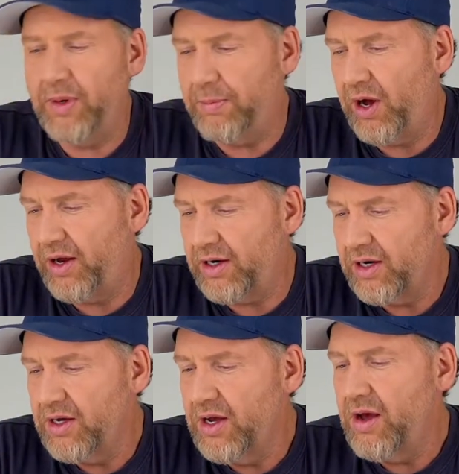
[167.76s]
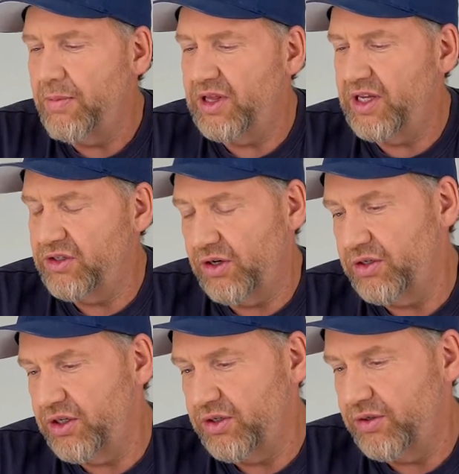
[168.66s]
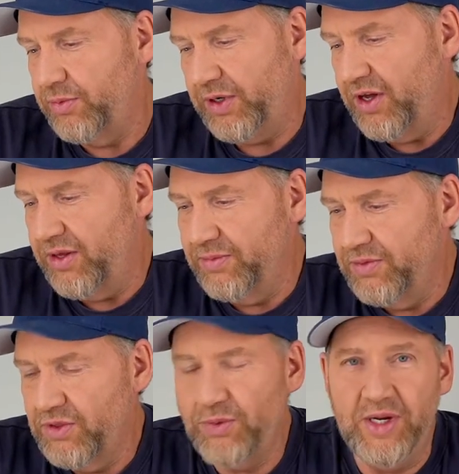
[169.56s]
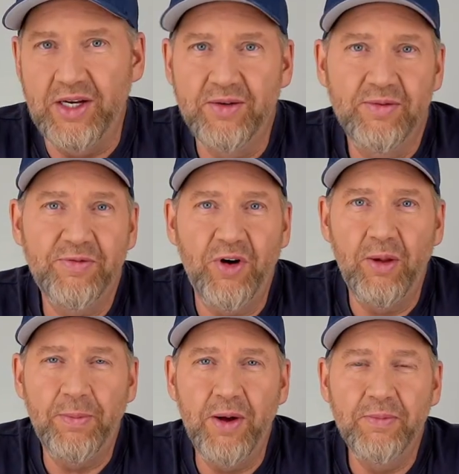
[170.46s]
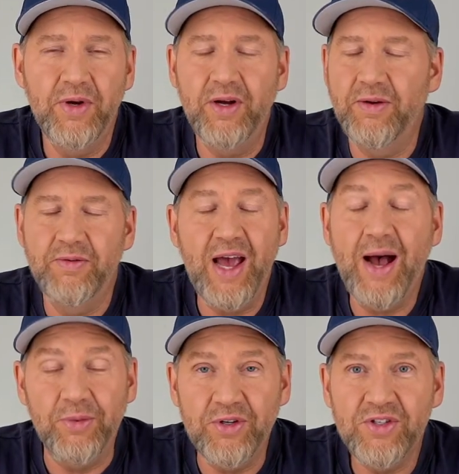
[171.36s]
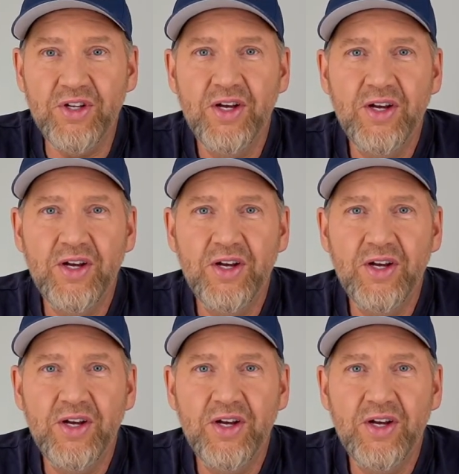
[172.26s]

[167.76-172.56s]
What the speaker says: we bought it, but these are just, we call them sweet fall apples.